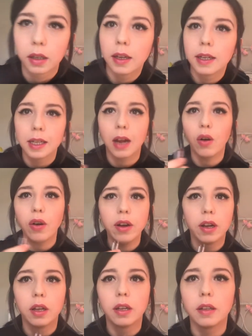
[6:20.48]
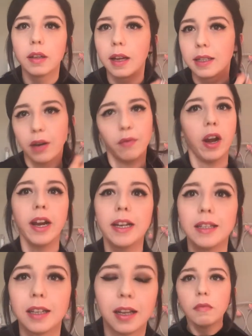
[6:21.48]
Is that on? Is that
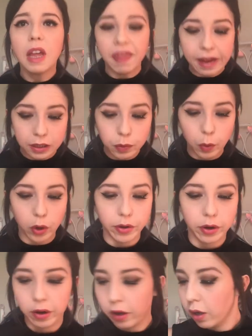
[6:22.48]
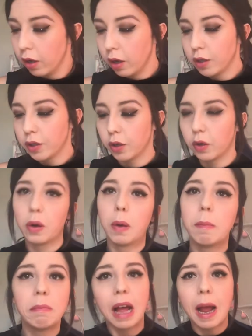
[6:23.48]
right? That's one.
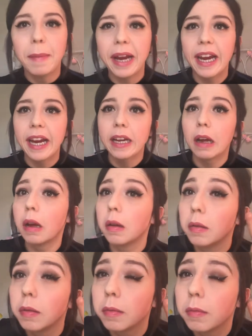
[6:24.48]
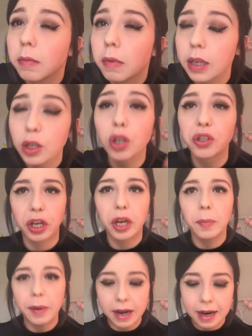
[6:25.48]
So, I mean, it's not
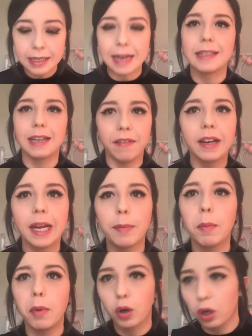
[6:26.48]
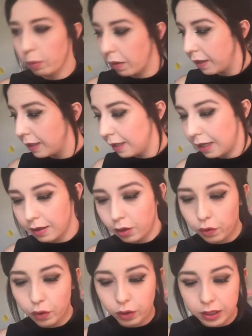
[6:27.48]
too bad. I definitely need to put more glue on this
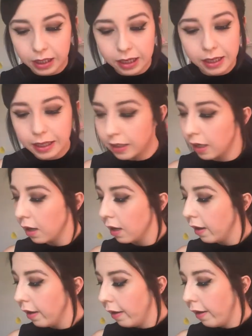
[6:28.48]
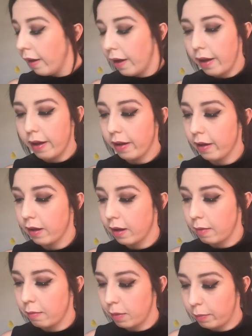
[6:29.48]
on the other side.
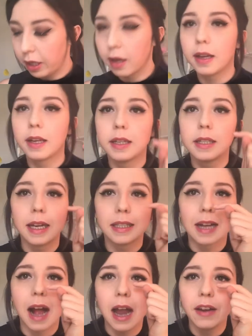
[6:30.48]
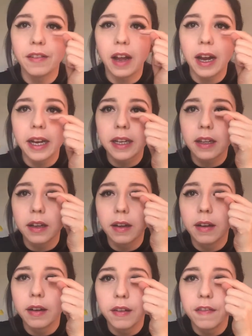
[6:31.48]
Because it's kind of like
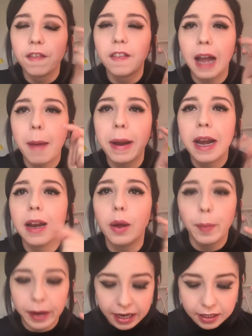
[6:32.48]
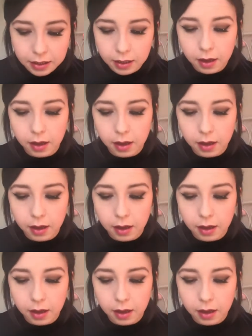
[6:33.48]
flapping a little bit.